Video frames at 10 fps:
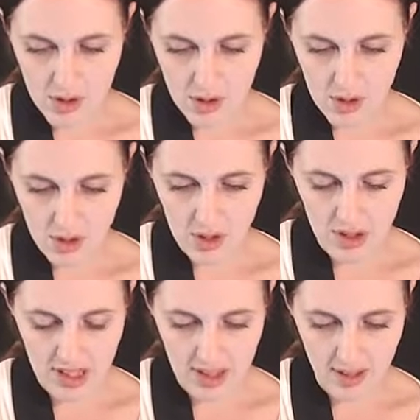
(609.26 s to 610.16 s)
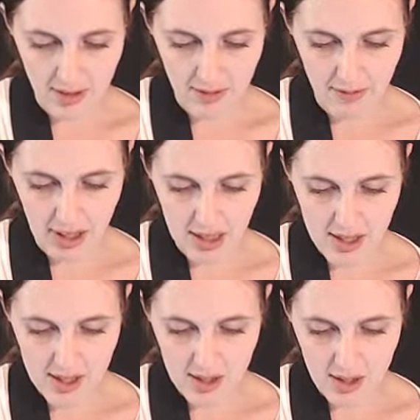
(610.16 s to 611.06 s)
to the
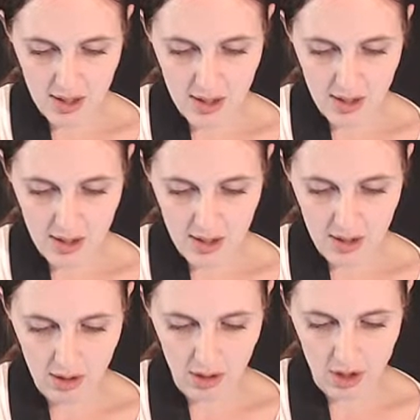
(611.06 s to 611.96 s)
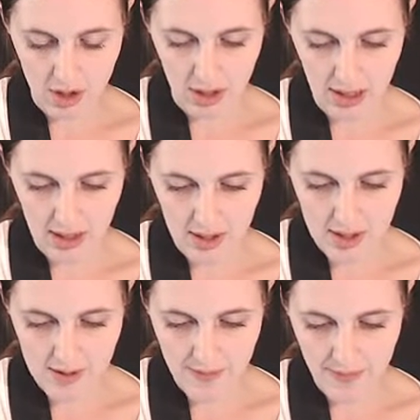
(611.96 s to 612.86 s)
VAT control
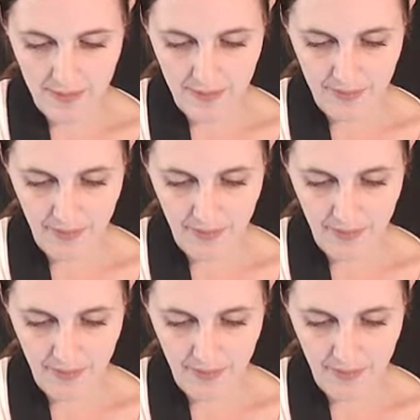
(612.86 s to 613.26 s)
account. Let